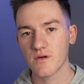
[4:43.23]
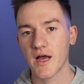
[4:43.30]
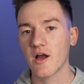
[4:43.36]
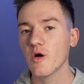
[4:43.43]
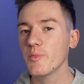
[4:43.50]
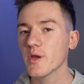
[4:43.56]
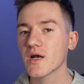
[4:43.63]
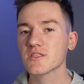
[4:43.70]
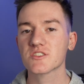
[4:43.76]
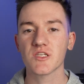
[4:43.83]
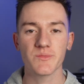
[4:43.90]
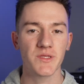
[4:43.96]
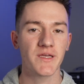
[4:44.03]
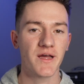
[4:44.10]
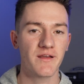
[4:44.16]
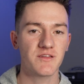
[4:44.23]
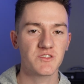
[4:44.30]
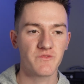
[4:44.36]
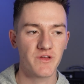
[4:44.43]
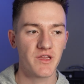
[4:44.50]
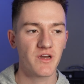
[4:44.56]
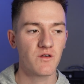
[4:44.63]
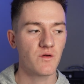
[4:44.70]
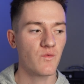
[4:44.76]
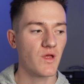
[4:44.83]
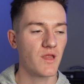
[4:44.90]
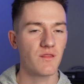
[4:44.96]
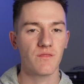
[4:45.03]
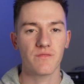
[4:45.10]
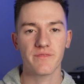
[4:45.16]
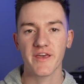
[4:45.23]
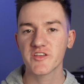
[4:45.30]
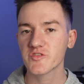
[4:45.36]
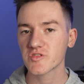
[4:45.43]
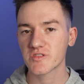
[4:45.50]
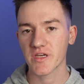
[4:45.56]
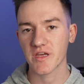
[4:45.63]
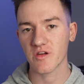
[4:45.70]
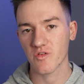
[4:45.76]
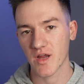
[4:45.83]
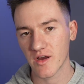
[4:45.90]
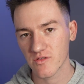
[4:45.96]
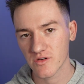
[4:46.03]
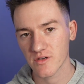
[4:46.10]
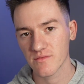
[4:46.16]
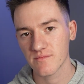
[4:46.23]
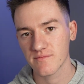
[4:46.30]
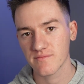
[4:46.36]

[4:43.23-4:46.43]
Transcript: I hope you got something out of this video, and thanks for sticking around.